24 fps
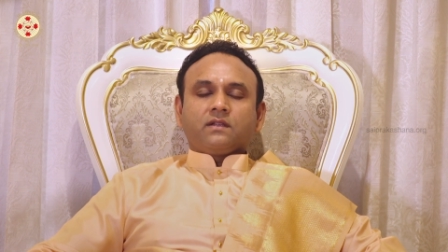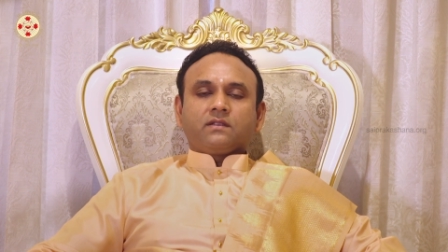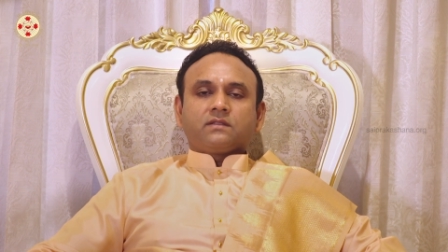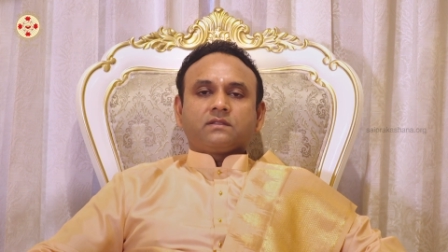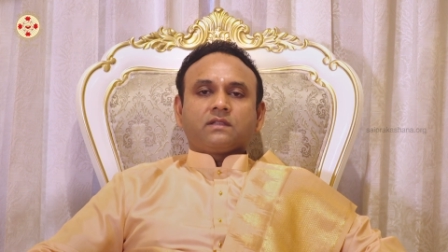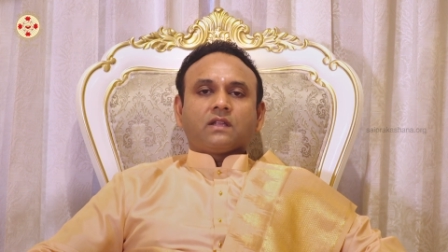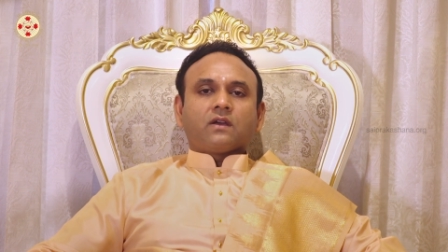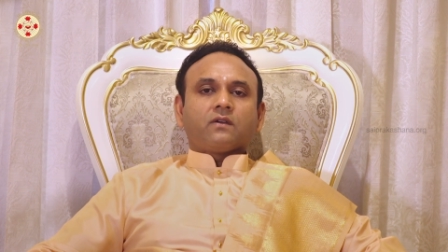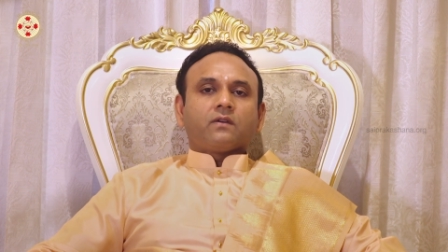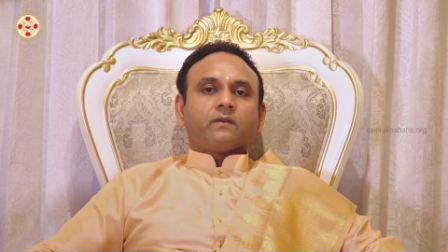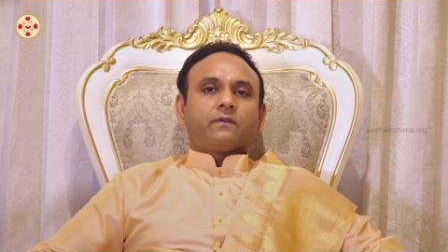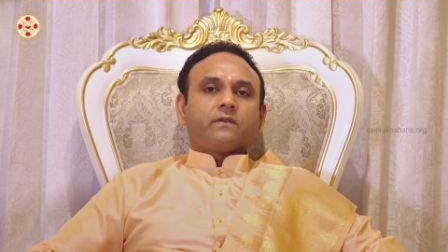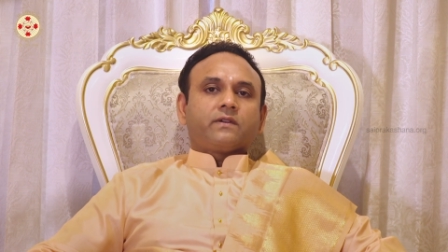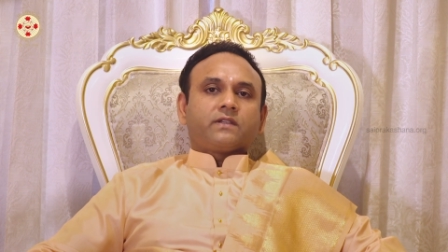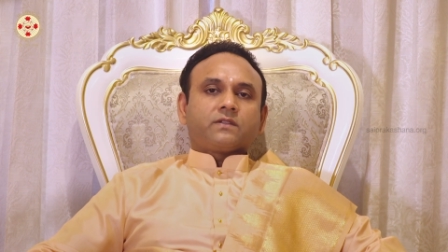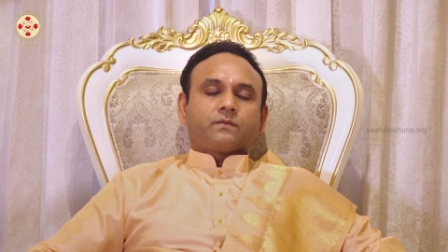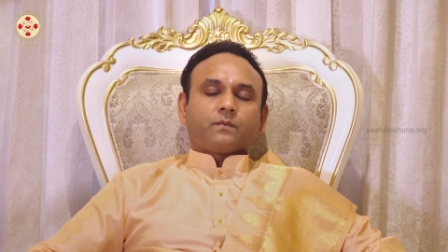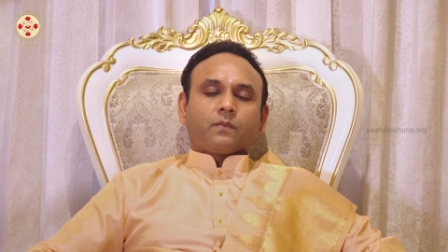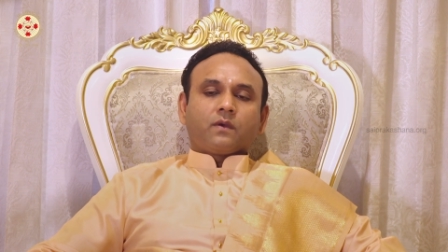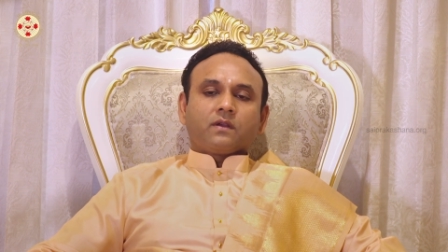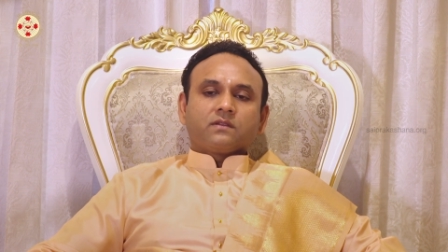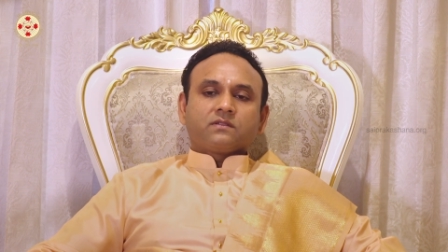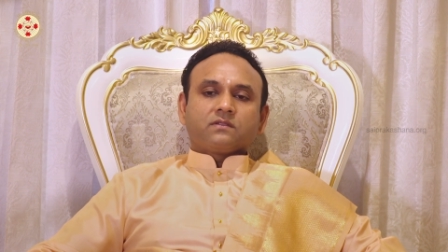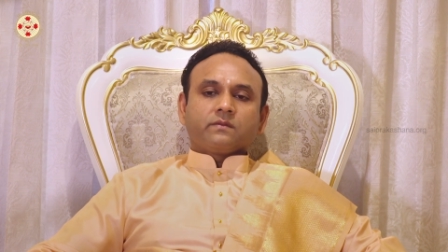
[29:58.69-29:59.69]
it's now our
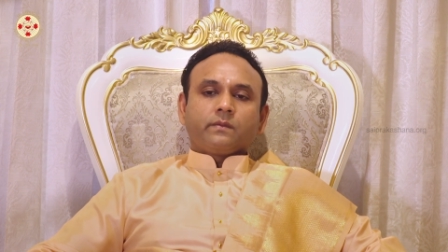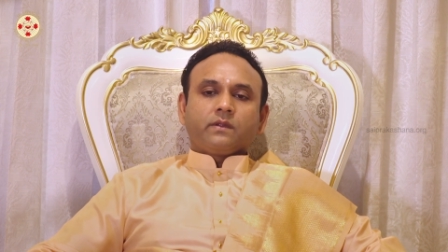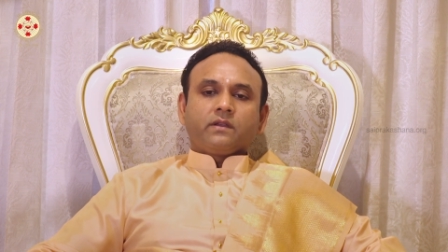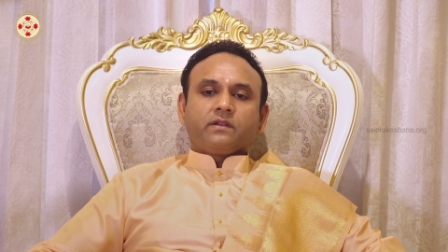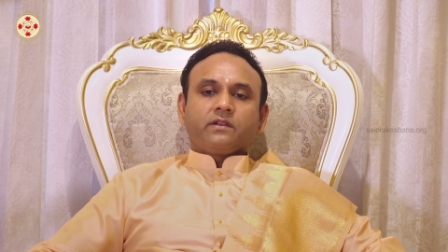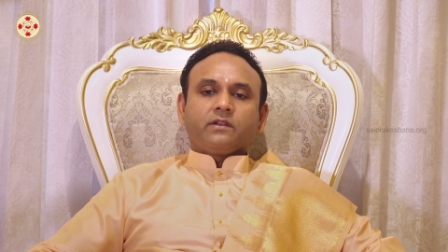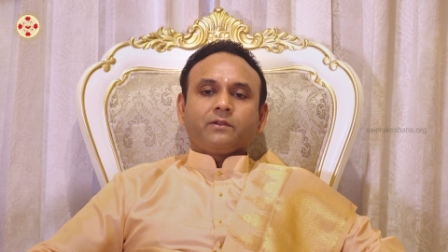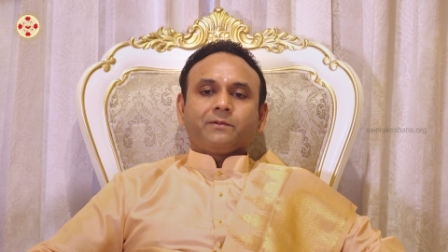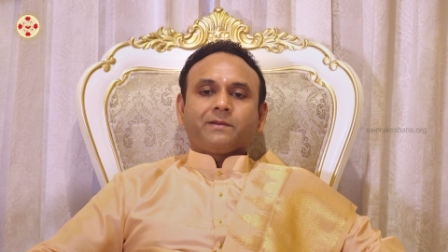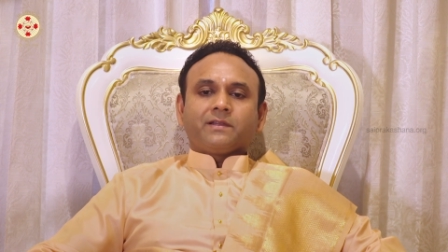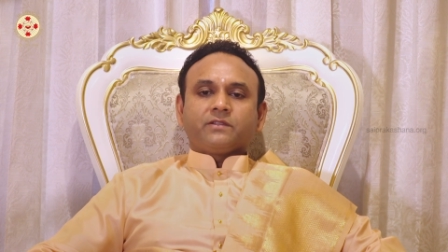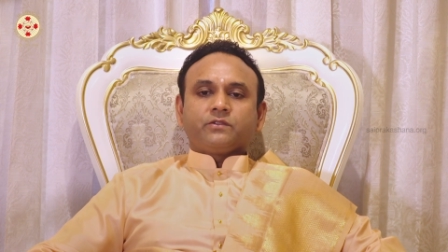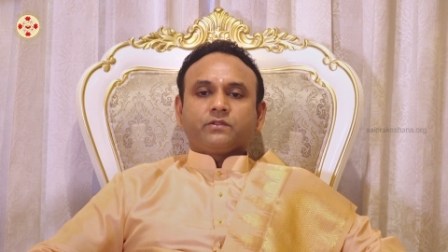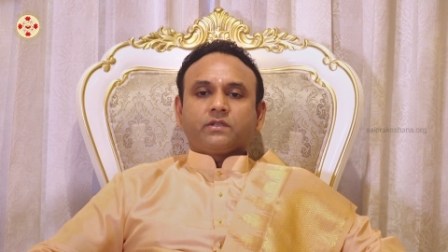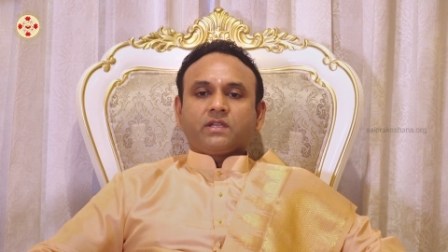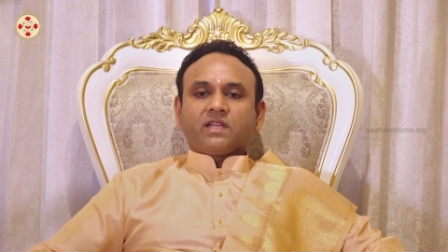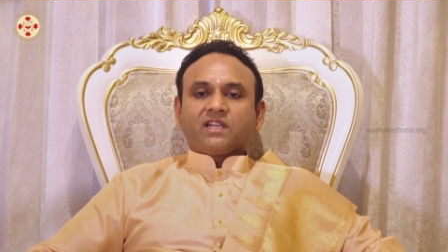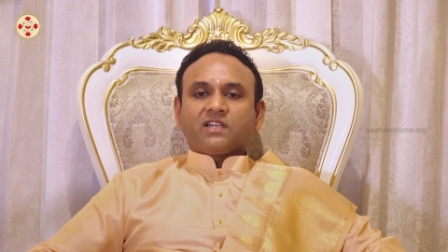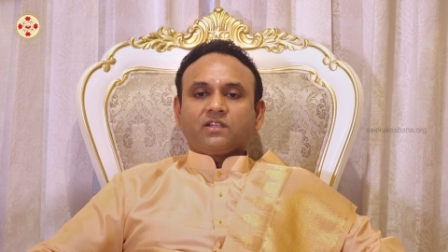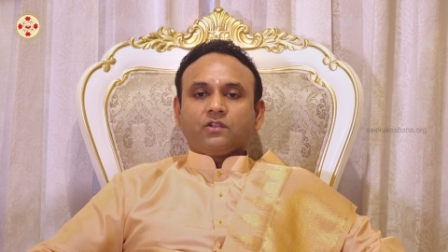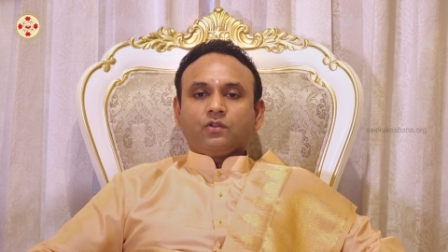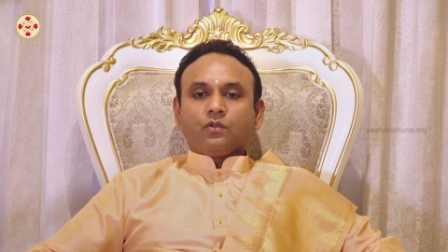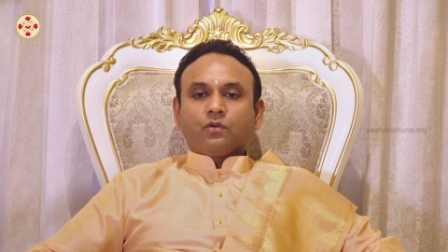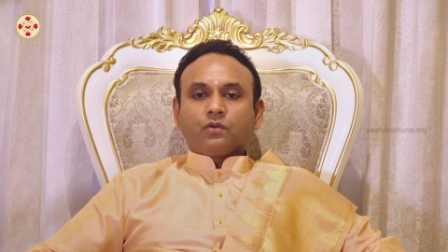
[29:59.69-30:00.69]
responsibility to
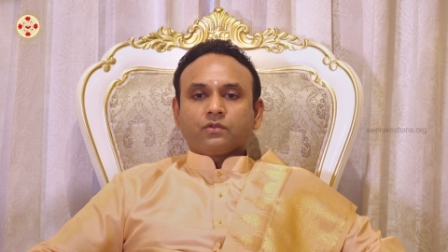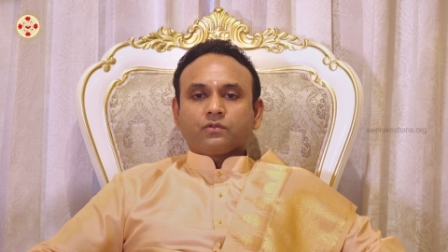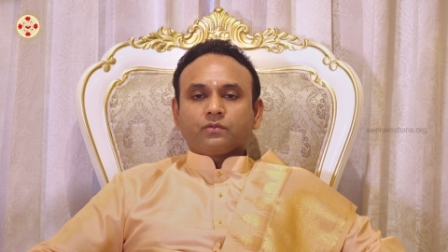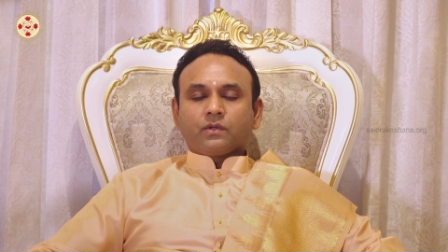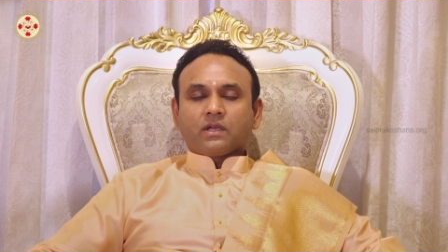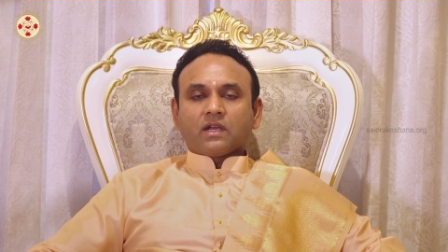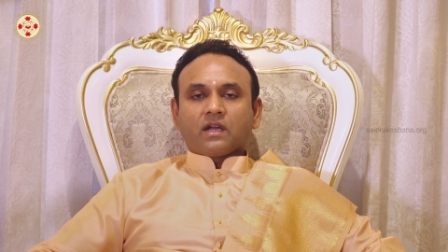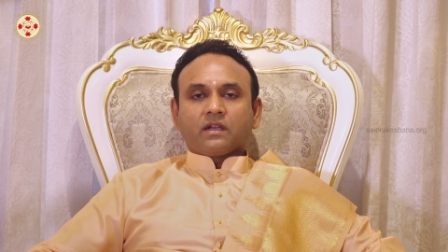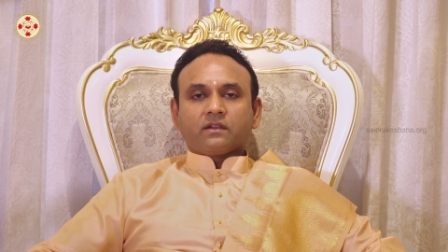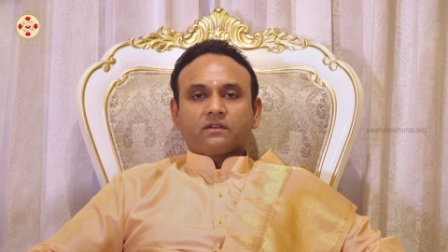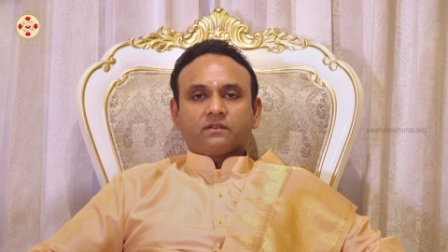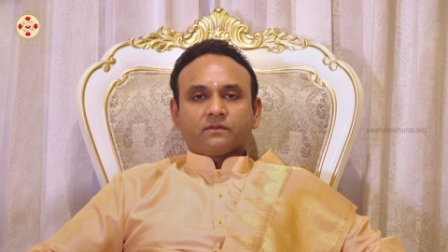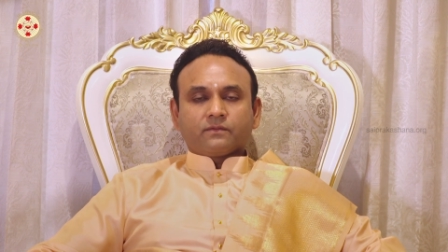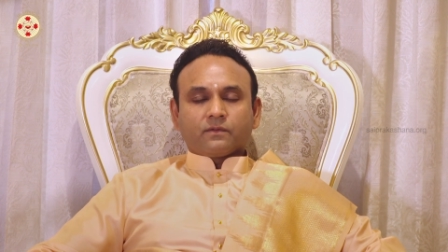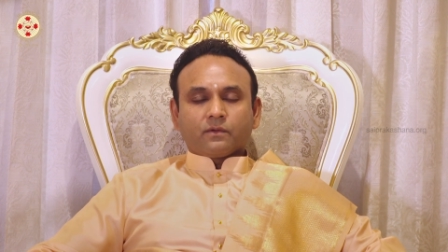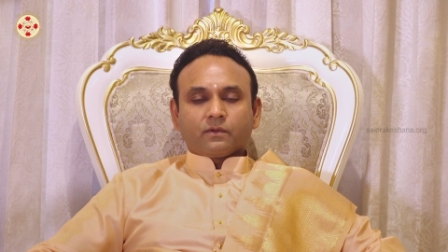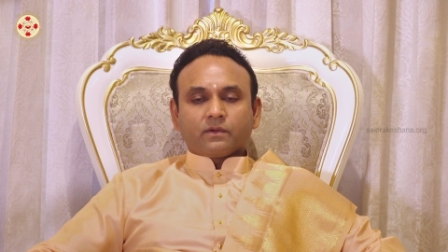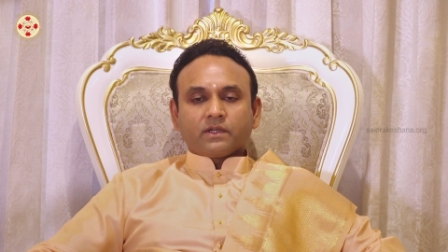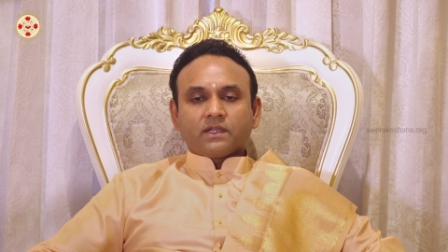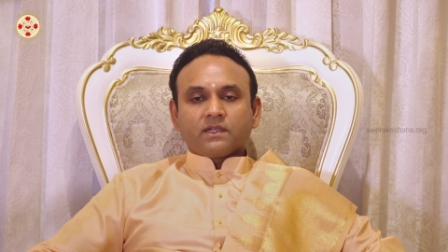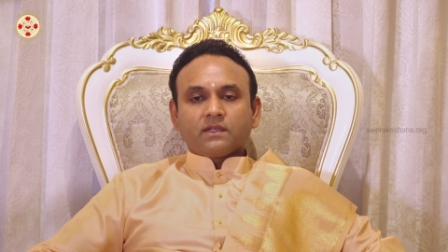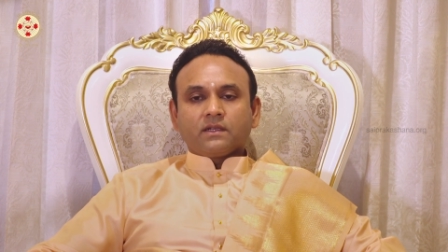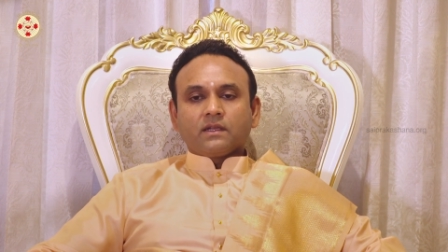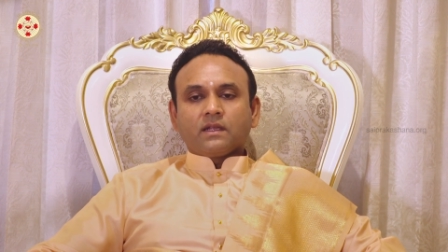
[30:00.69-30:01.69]
educate those who can't
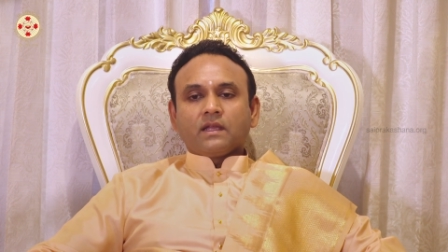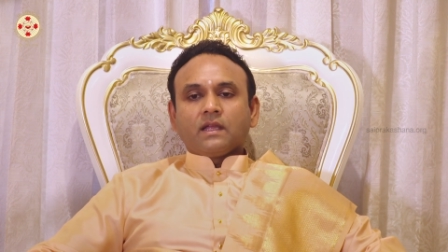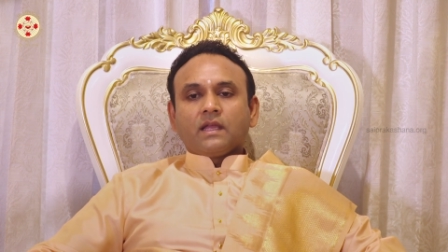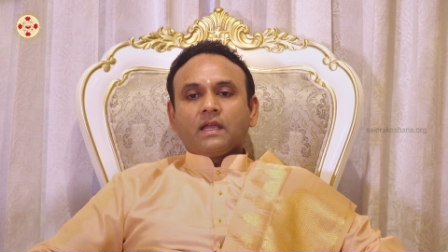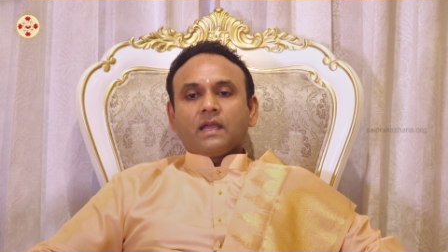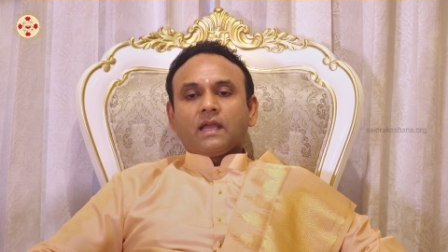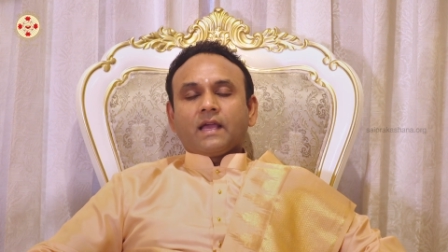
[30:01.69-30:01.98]
afford it.